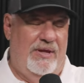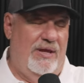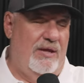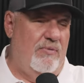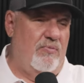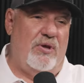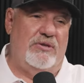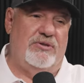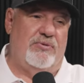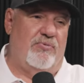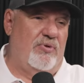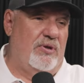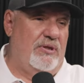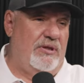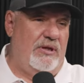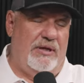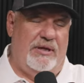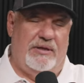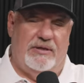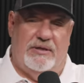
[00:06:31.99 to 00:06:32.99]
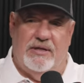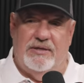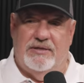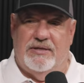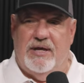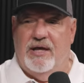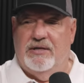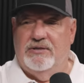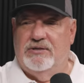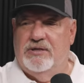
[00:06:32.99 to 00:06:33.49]
He wasn't really in
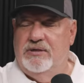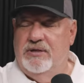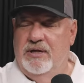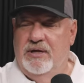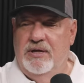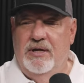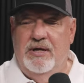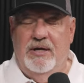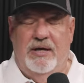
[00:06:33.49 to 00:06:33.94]
contention